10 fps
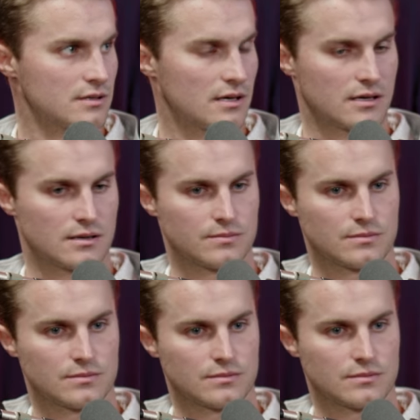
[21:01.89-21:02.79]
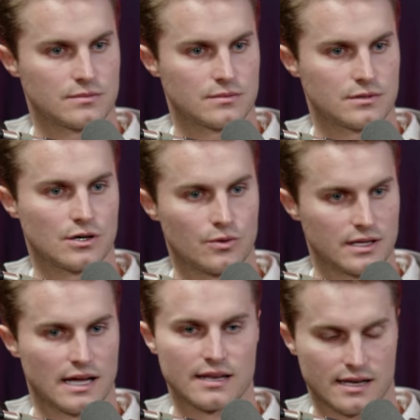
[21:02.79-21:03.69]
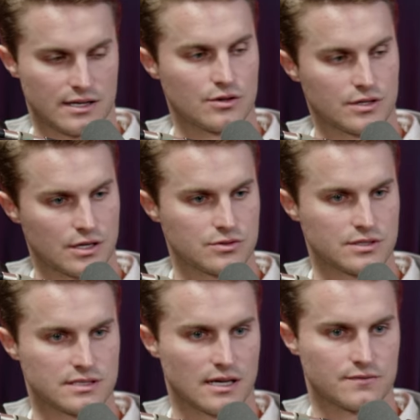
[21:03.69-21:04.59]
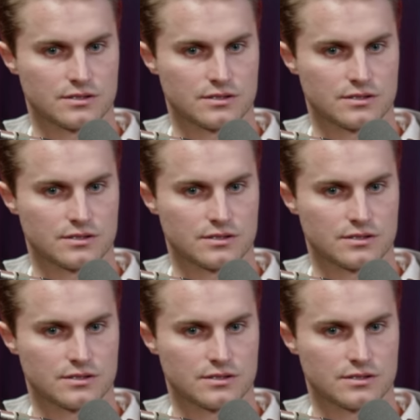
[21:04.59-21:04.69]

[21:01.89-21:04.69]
And I know the coaching staff